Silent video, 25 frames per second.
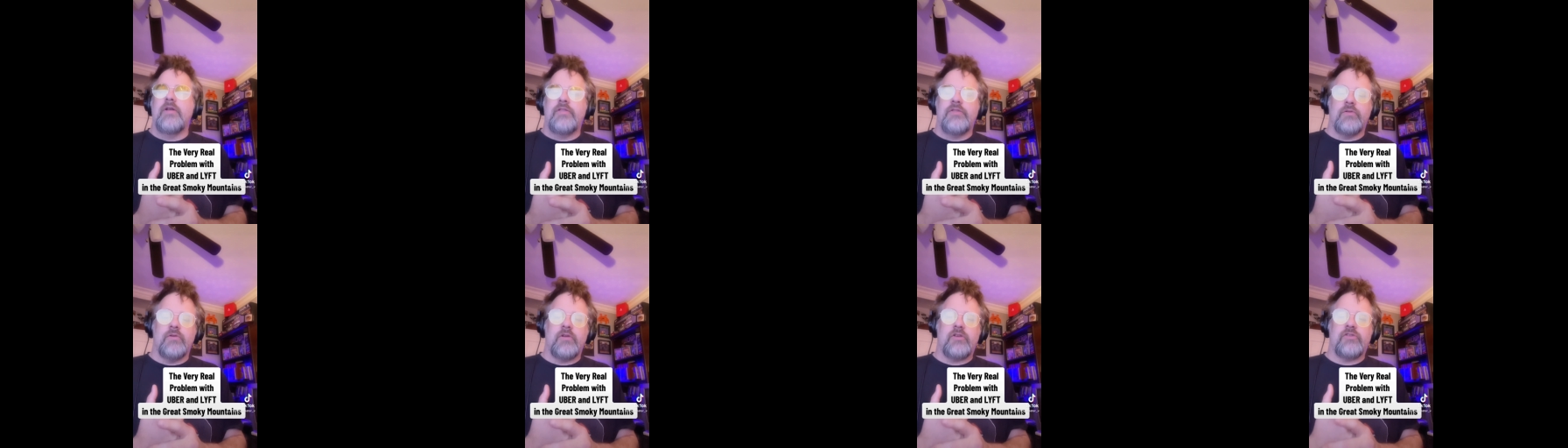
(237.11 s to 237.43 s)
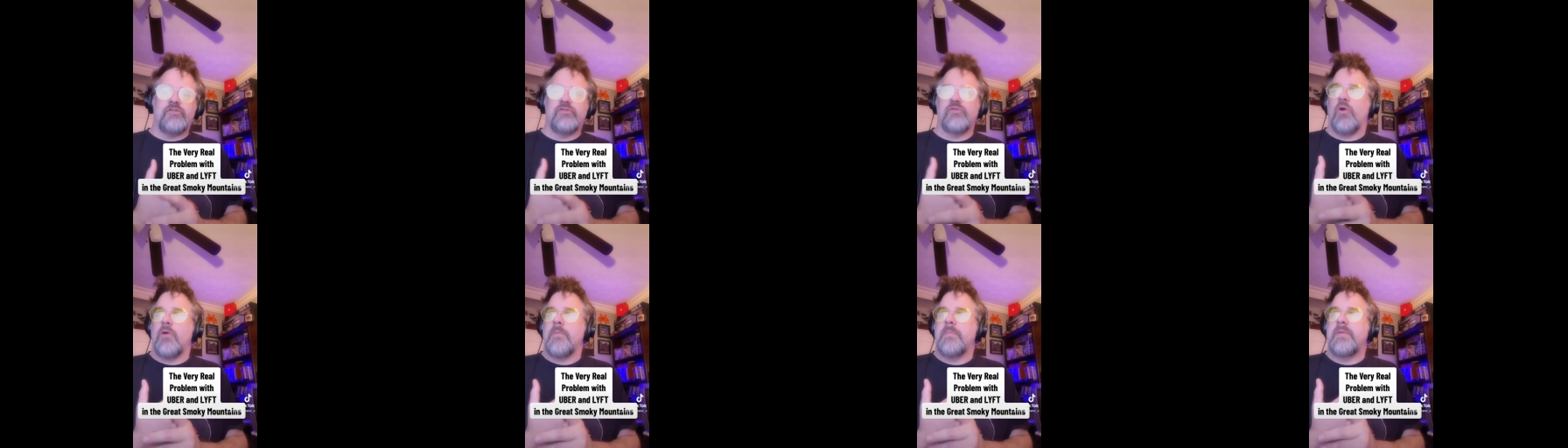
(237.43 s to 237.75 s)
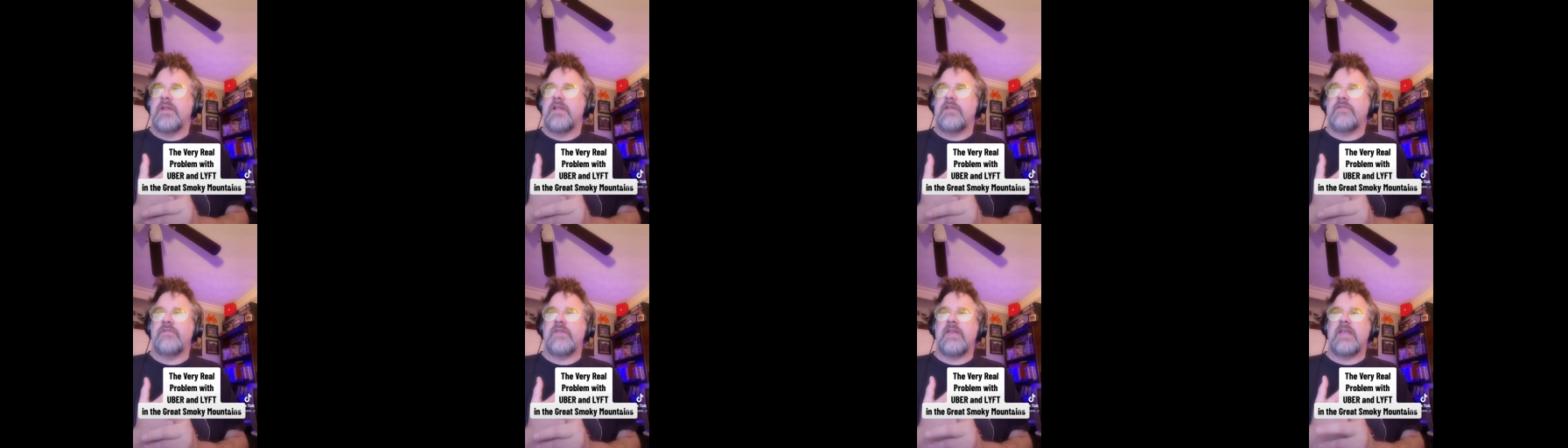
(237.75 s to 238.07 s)
their
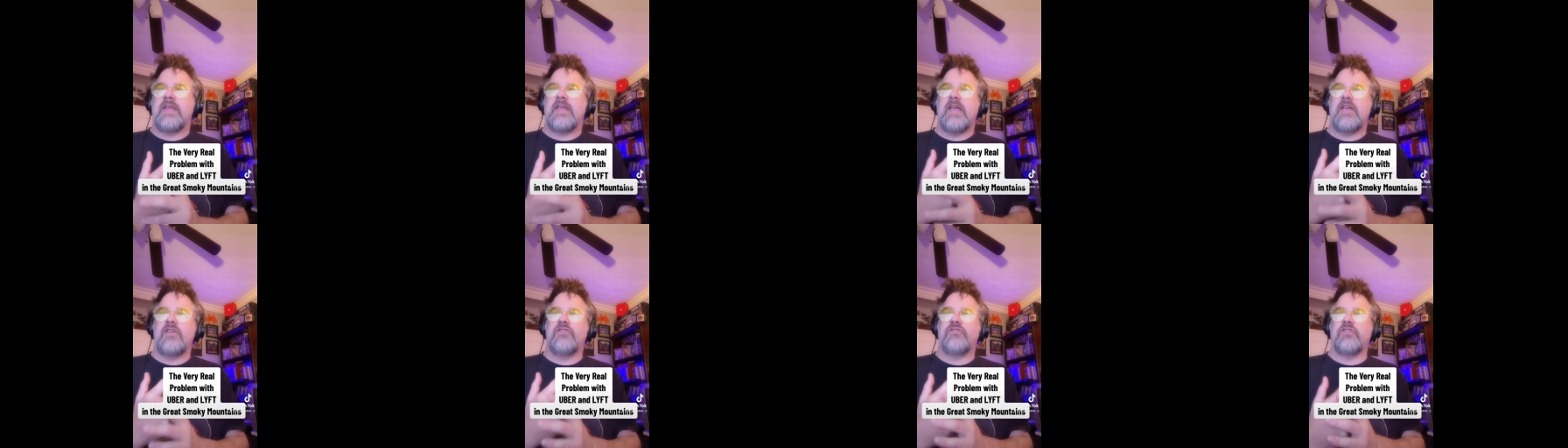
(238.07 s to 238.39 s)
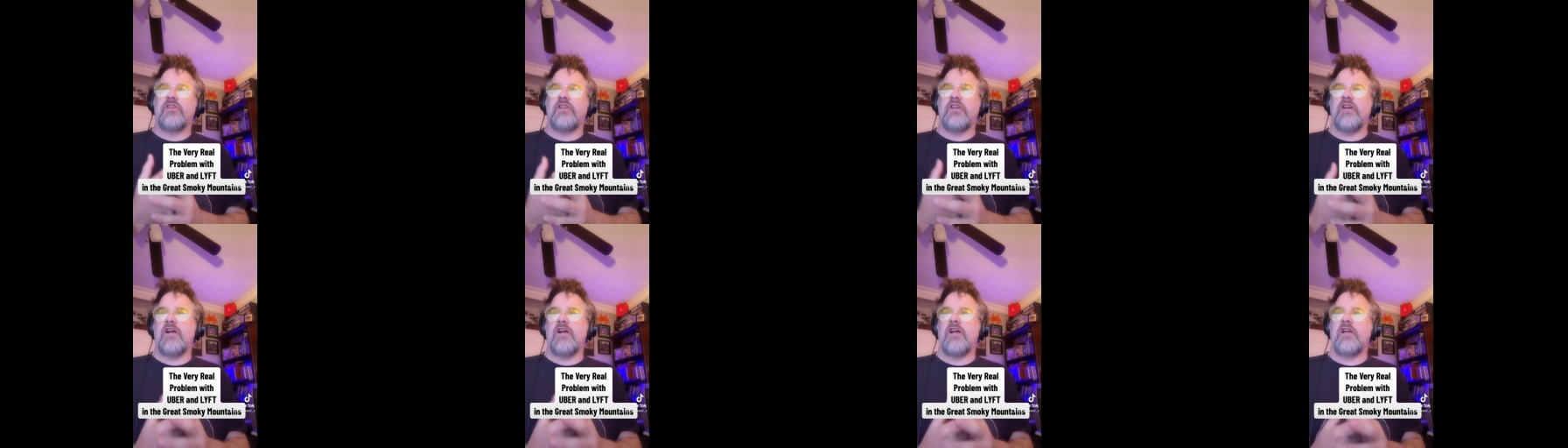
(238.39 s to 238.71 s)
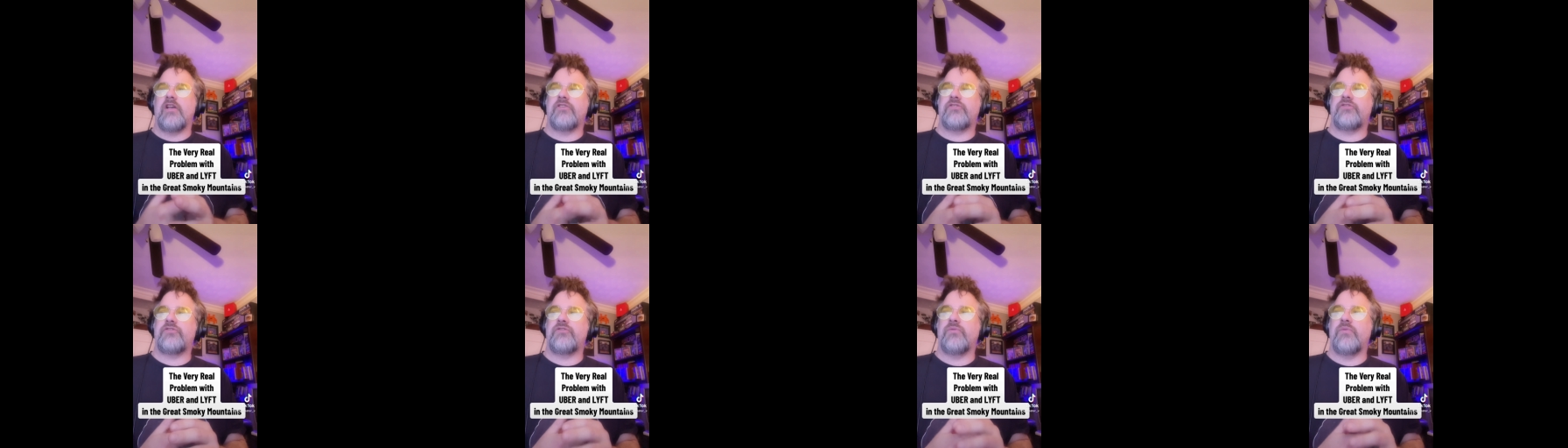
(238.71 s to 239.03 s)
exorbitant vacation
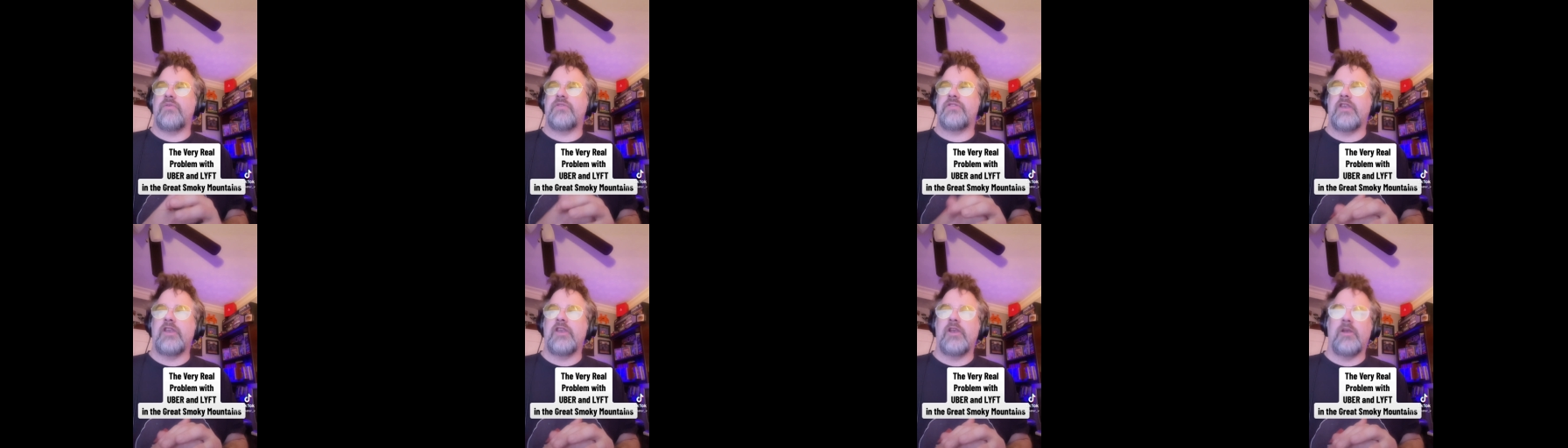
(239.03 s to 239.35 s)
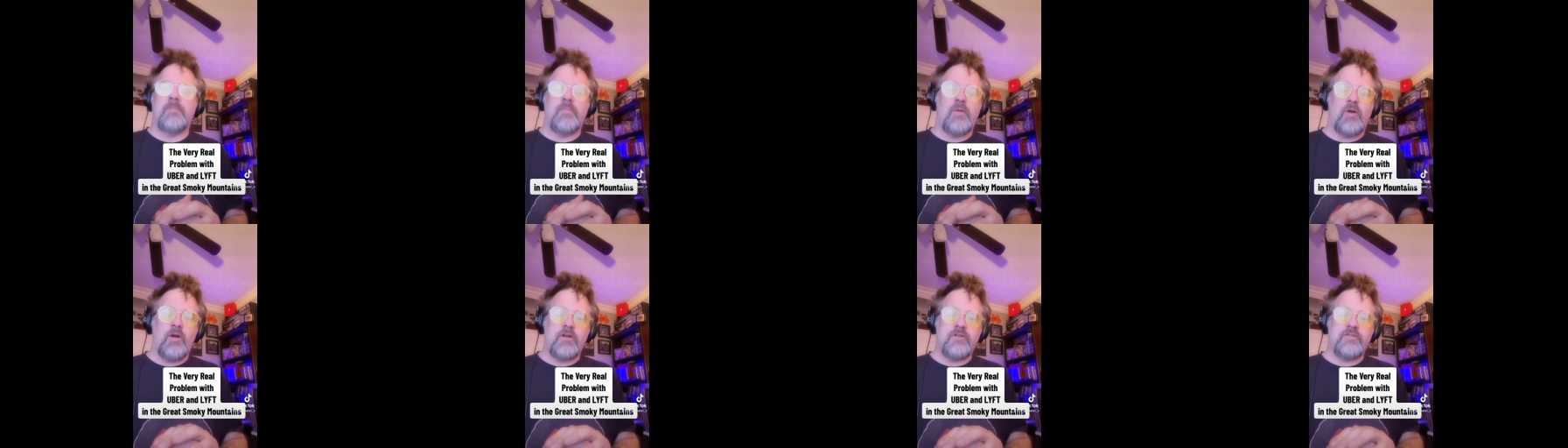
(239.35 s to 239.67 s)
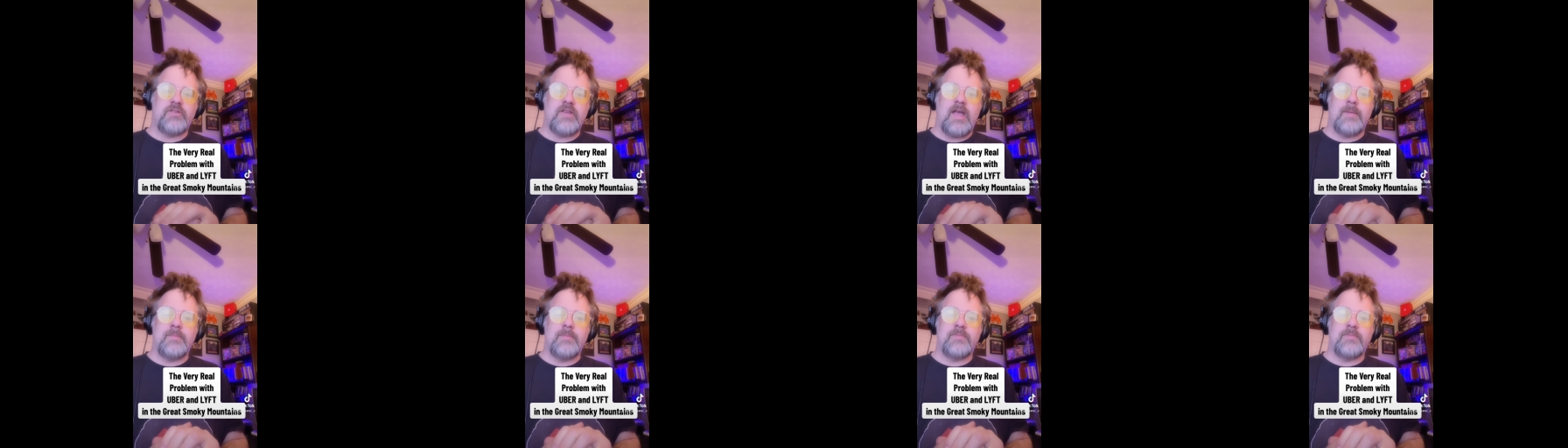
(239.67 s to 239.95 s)
costs with a little part-time